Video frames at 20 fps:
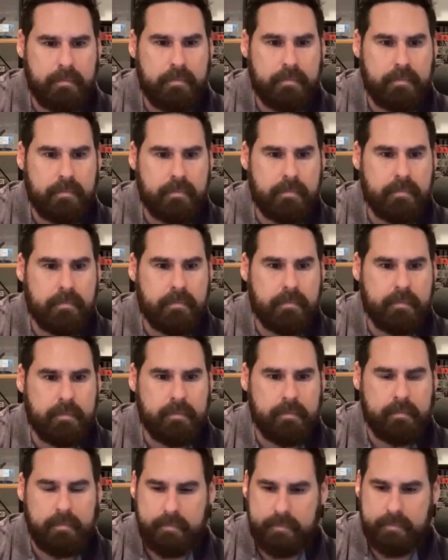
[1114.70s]

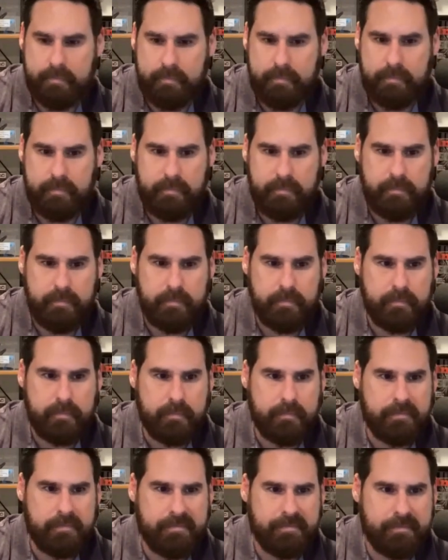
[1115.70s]

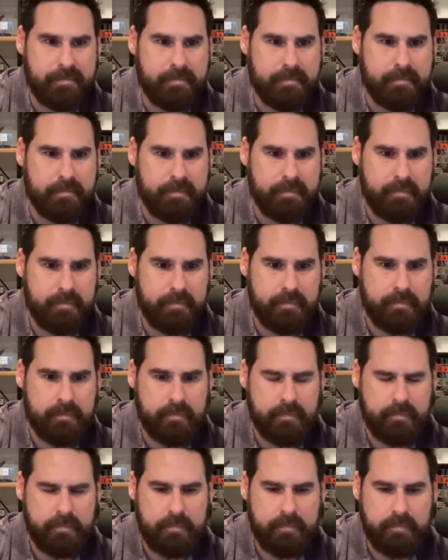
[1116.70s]

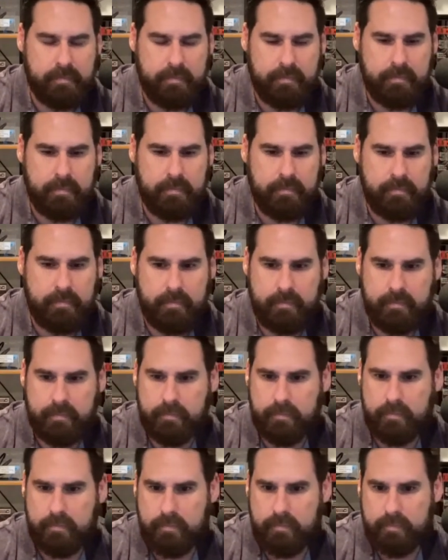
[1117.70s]

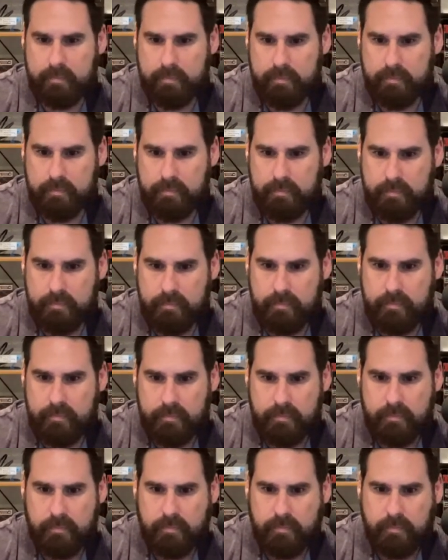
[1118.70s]

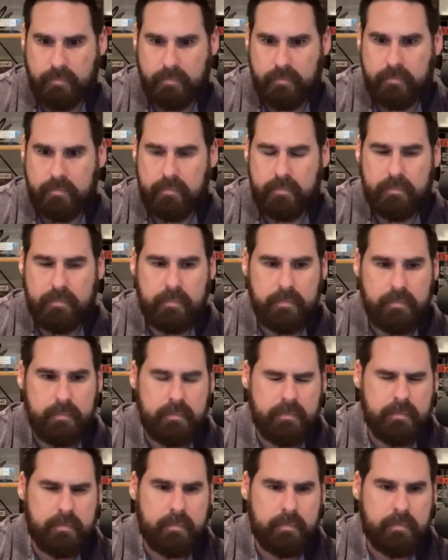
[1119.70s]

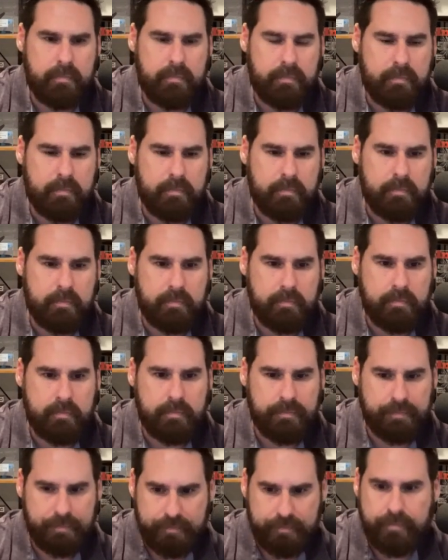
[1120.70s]

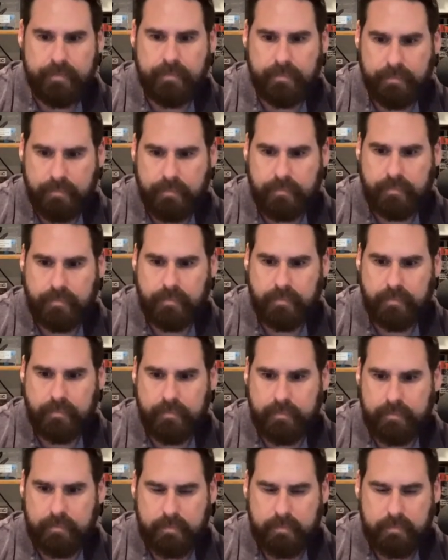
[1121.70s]
No words are spoken by the person on screen.